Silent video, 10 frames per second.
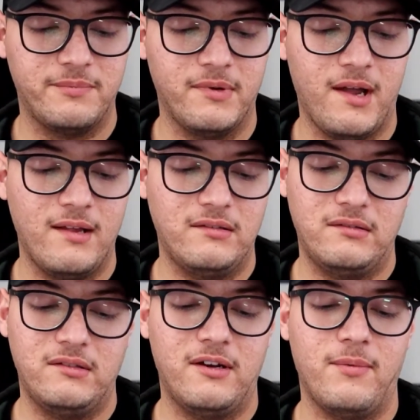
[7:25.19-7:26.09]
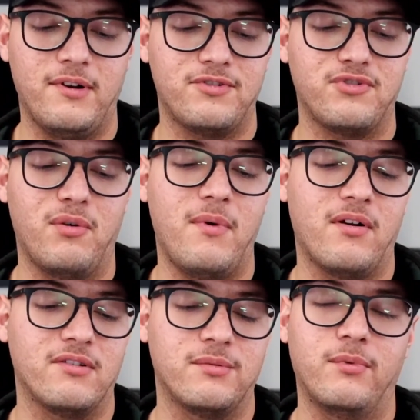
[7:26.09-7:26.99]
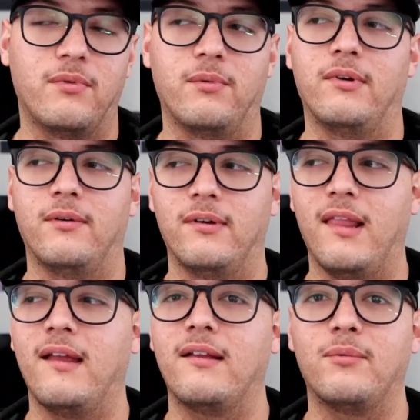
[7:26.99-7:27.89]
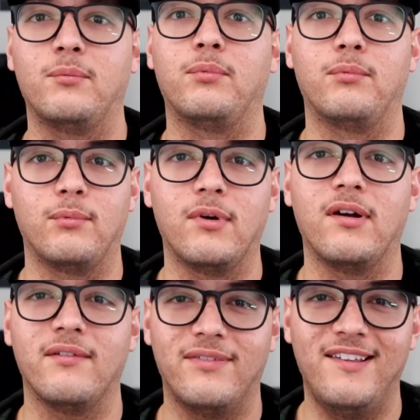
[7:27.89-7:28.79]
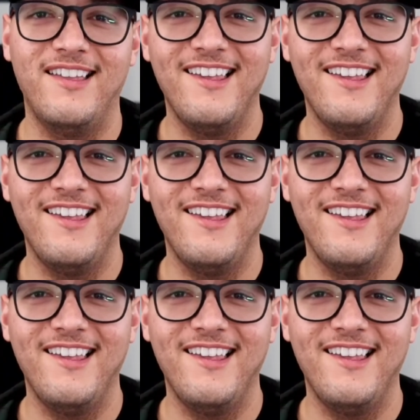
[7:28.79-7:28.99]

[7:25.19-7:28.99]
but I didn't want to show them all because some of them were like rough.